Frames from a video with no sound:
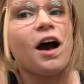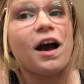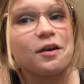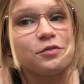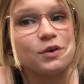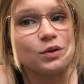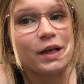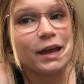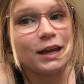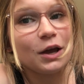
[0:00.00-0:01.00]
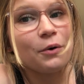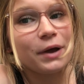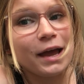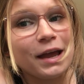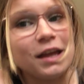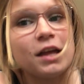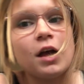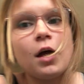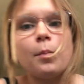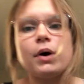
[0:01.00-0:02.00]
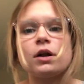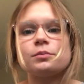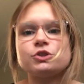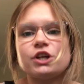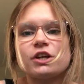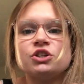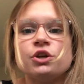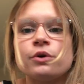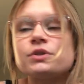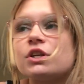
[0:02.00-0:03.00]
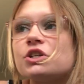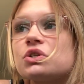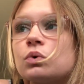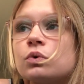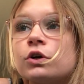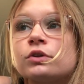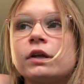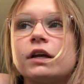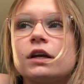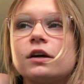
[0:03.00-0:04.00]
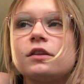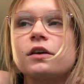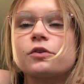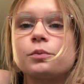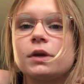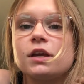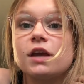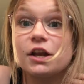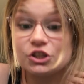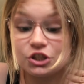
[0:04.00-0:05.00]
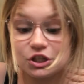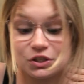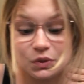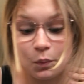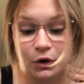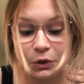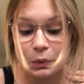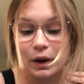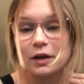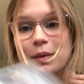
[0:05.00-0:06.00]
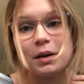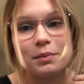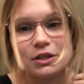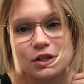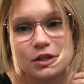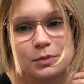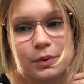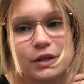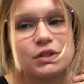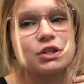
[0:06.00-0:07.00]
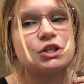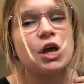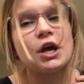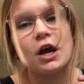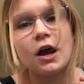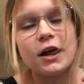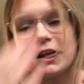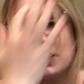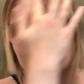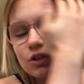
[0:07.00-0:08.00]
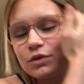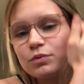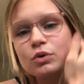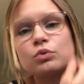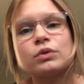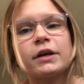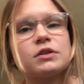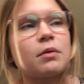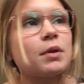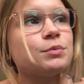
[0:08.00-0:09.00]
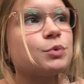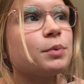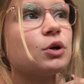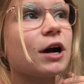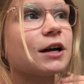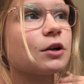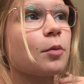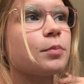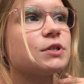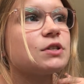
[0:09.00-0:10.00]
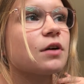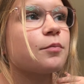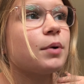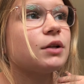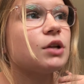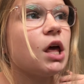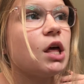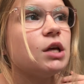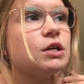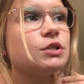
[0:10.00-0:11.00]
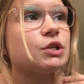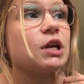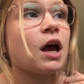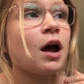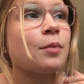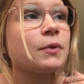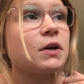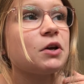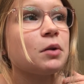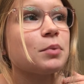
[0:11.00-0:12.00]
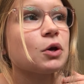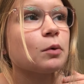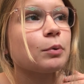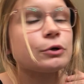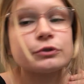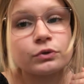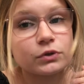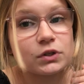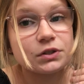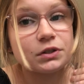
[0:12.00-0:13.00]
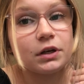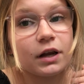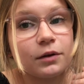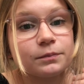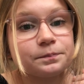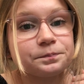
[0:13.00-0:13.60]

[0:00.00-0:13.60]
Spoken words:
I feel like, okay? But, she actually knows. I just told her, like, the other week. And she's the one who recommended me to this place. Like, she's real cool. Like, sometimes we'll be cracking up and stuff. But, so, yeah, I'm, like, going to be her personal assistant now.